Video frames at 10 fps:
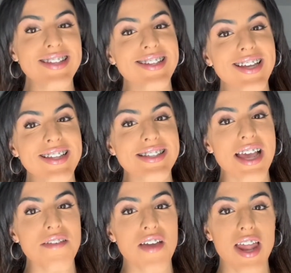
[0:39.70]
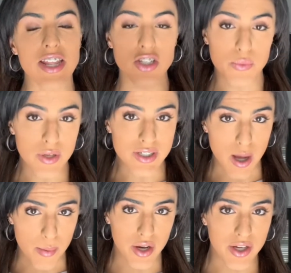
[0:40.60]
and, you know,
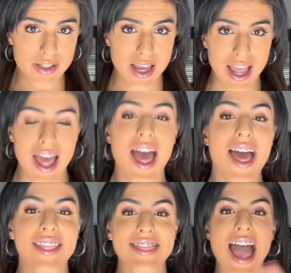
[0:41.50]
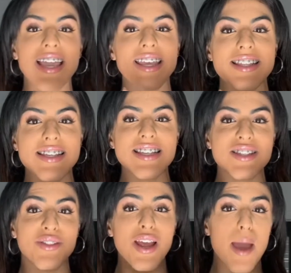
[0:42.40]
short shorts and all that.
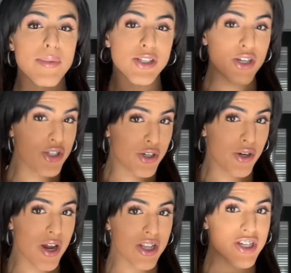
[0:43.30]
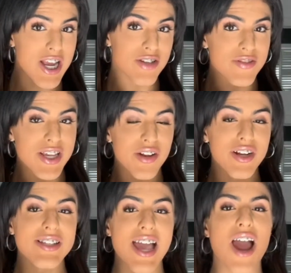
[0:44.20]

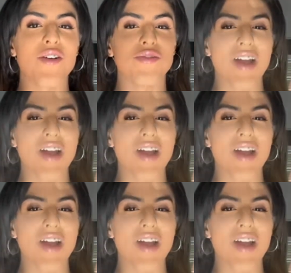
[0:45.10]
And